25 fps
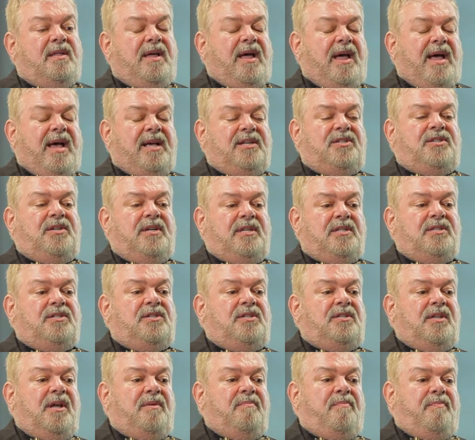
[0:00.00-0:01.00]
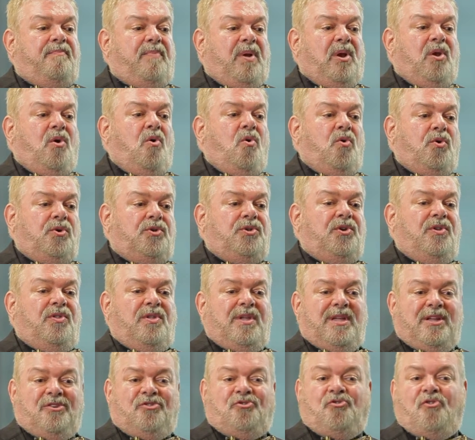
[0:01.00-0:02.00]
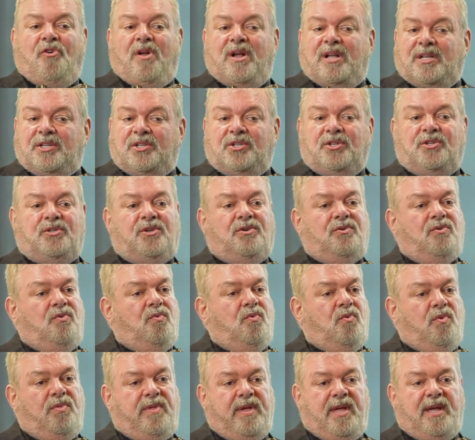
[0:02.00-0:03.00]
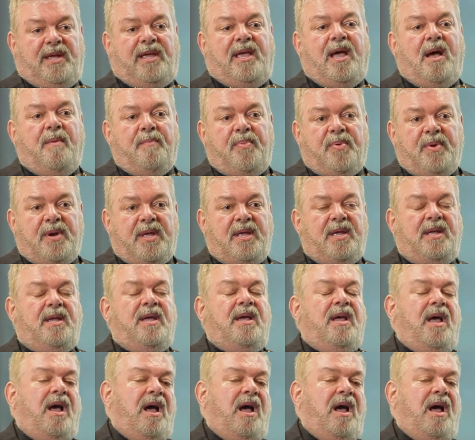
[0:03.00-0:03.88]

assets that belong to their trust or their company